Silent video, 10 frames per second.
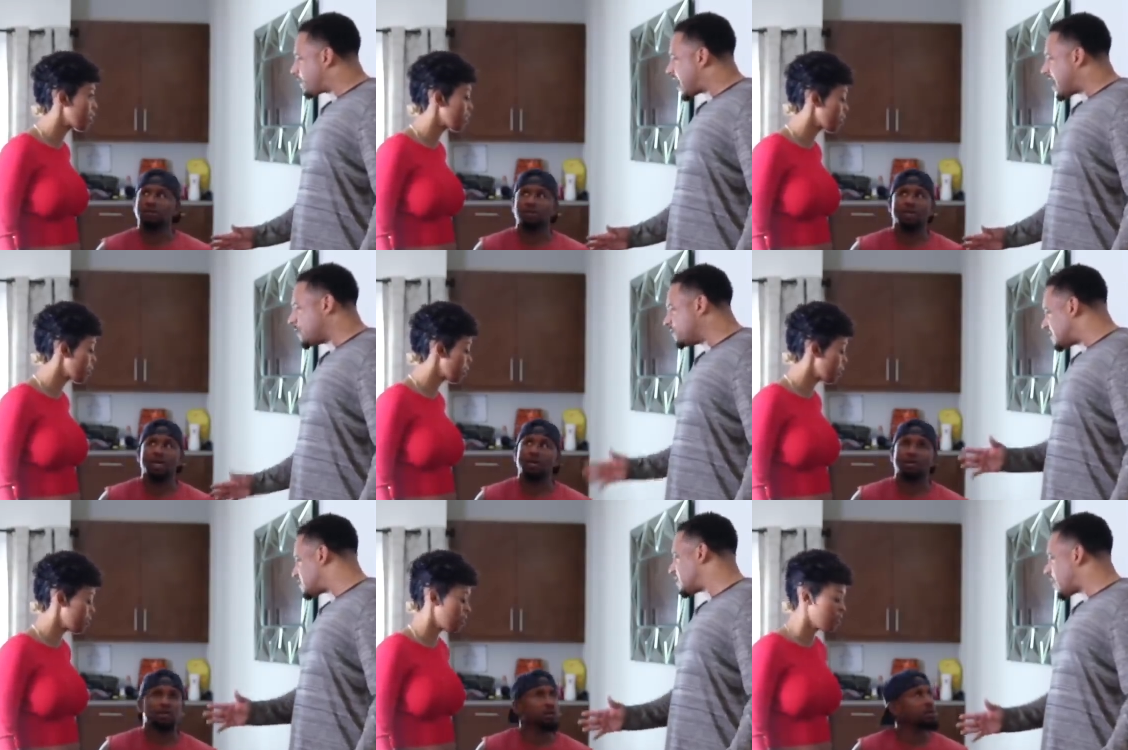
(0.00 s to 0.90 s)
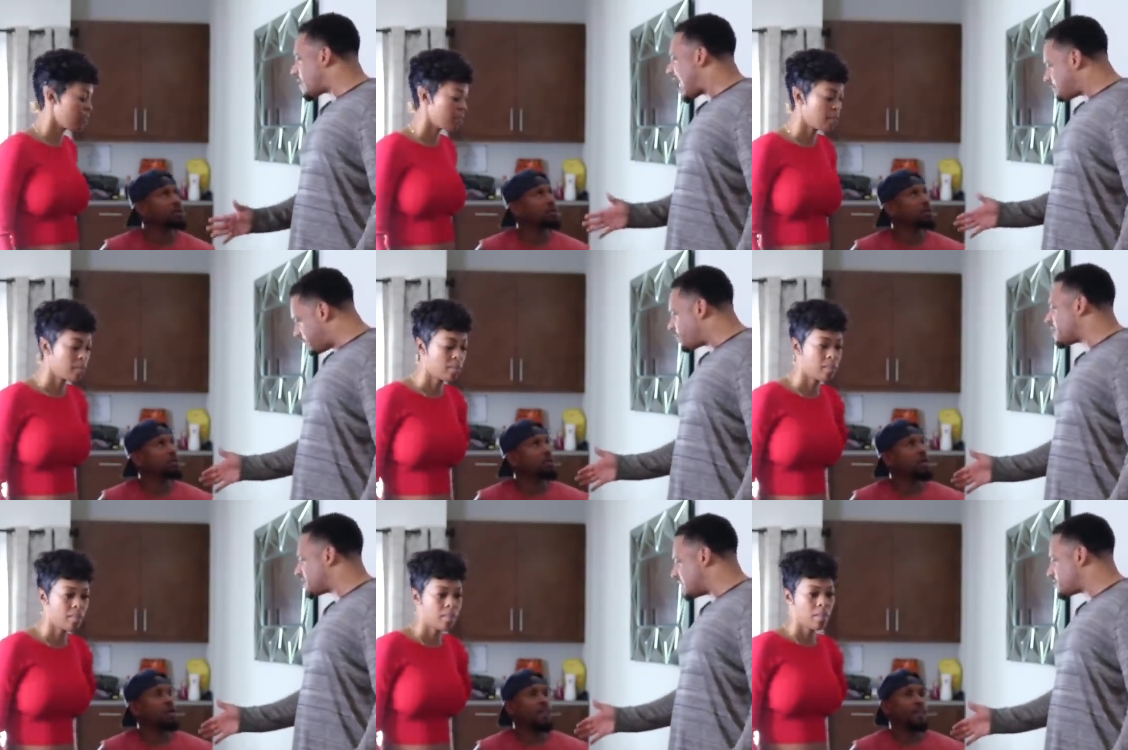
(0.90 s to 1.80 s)
Speaker 1: okay? Don't listen to her. I'm the
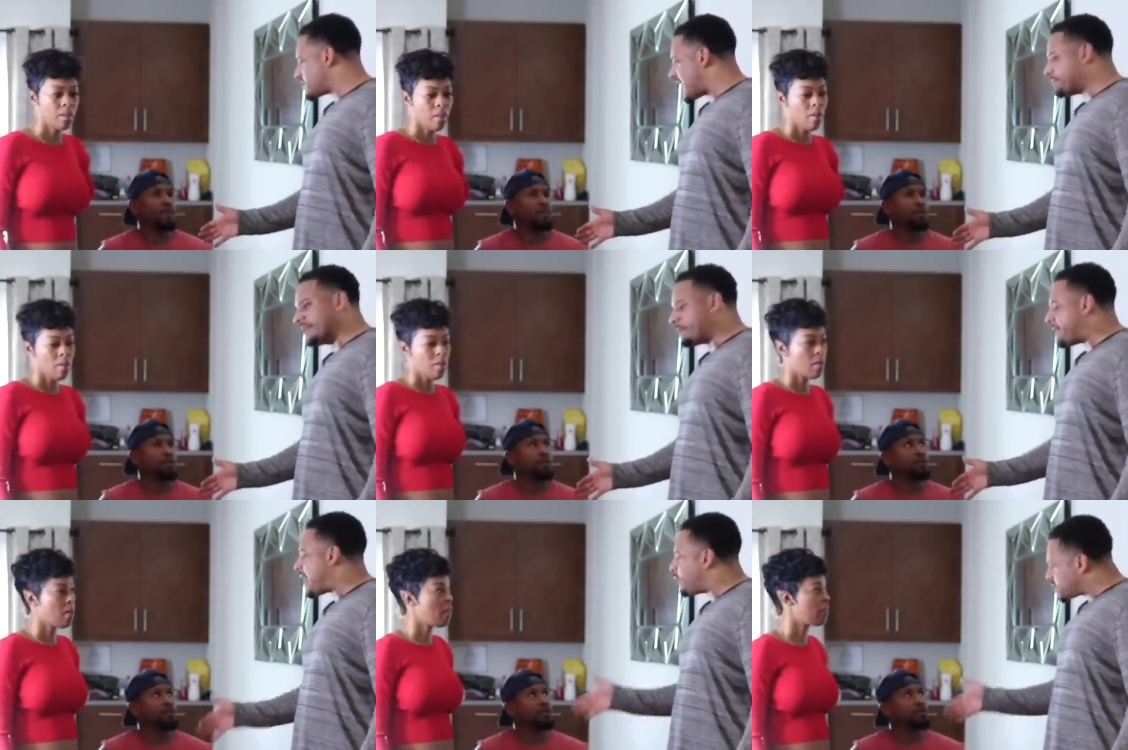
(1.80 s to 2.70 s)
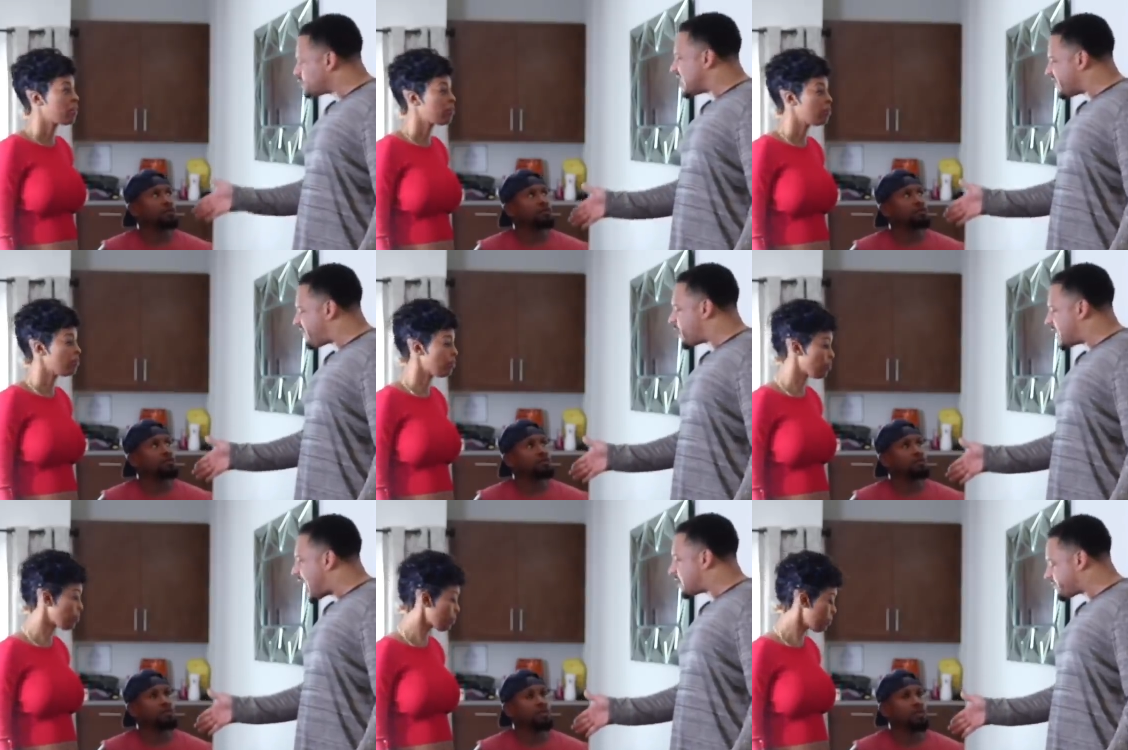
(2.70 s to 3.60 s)
one teaching you how to be a man. What you need the
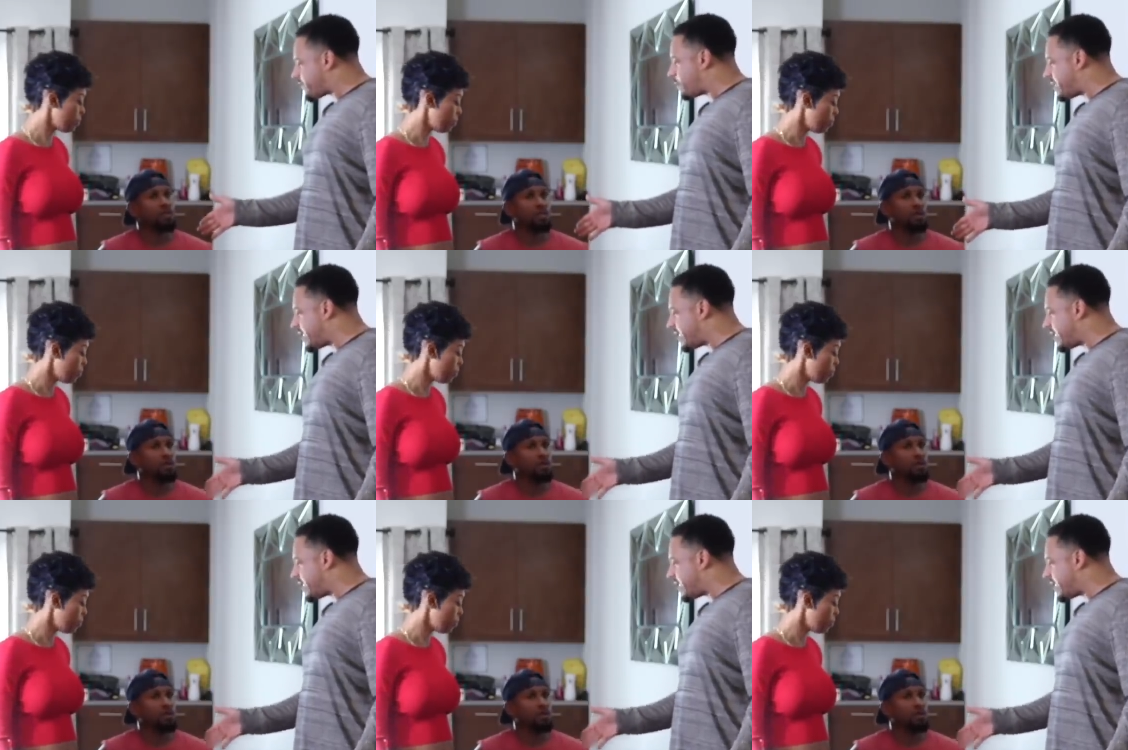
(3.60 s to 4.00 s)
$40 for,